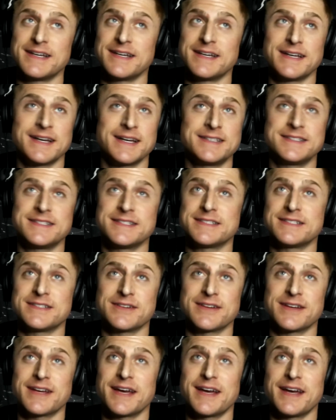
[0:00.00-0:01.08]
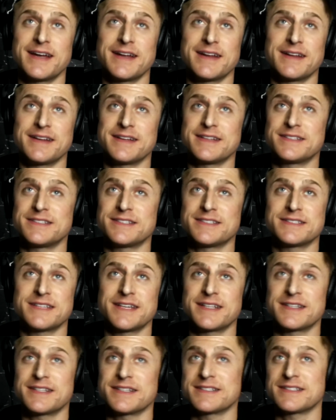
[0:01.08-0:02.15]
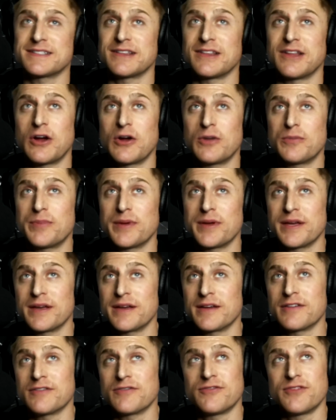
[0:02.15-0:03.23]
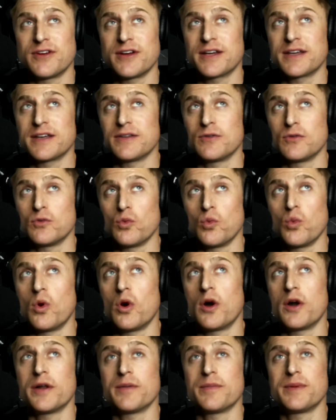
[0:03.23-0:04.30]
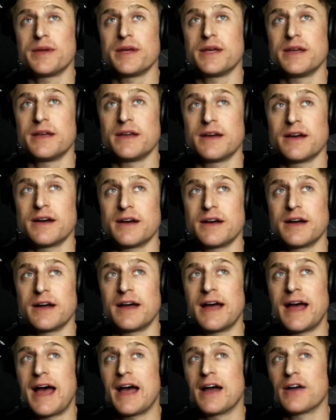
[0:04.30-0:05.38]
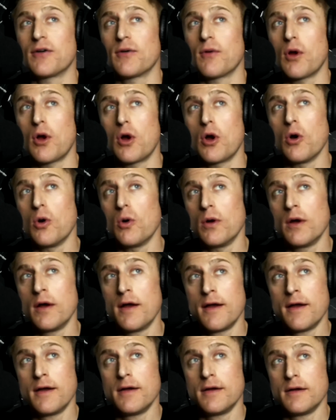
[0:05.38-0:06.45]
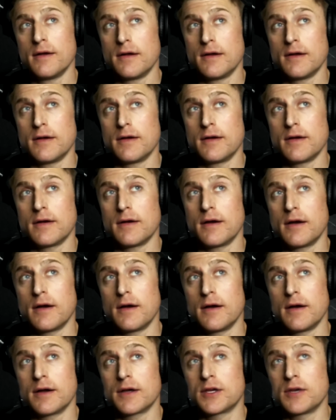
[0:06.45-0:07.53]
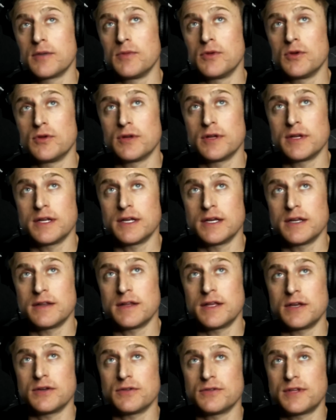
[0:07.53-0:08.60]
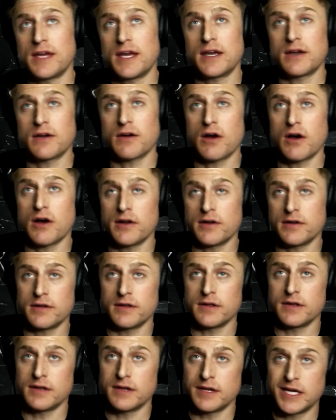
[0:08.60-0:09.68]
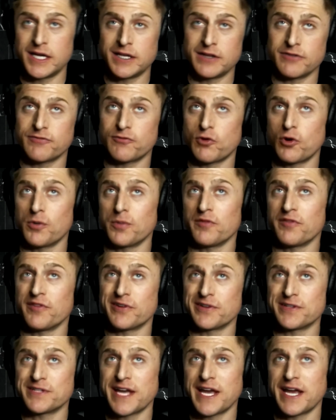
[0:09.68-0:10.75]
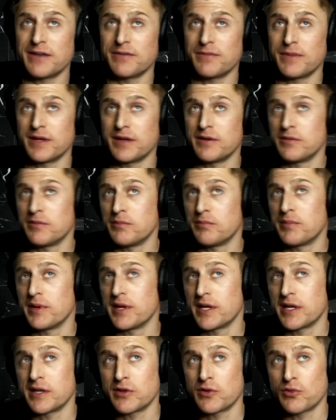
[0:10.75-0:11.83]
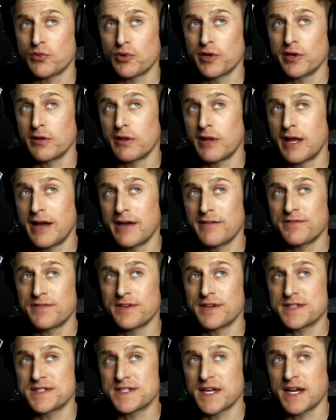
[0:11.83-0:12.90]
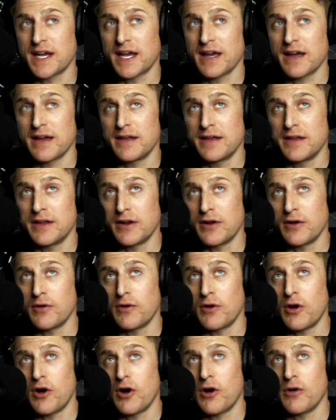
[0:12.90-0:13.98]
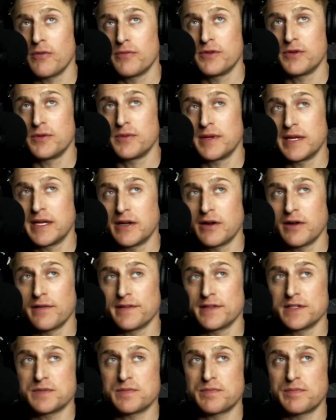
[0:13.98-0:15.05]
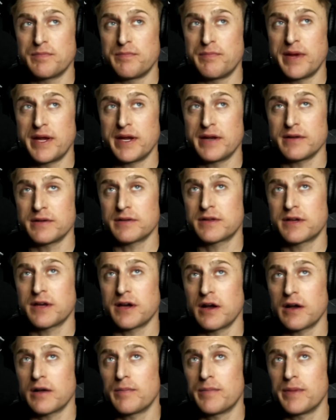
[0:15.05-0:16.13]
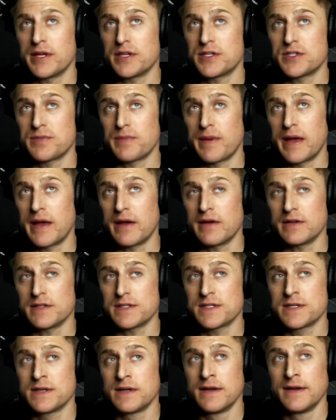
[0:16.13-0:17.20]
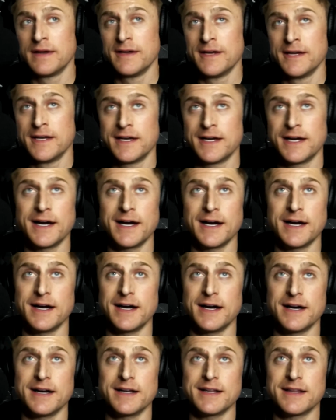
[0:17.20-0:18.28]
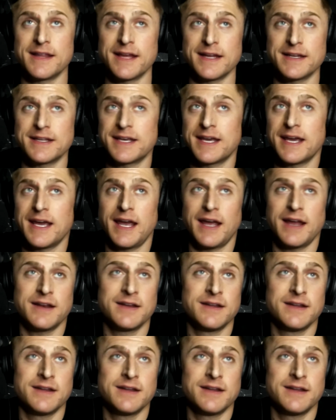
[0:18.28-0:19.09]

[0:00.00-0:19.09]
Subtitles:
I just don't get it. It's just like this LARPing fucking wannabe aggro community that you'll take on in the form of entertainment, but in the real life, it's like, all these beta cuck bitch males that can't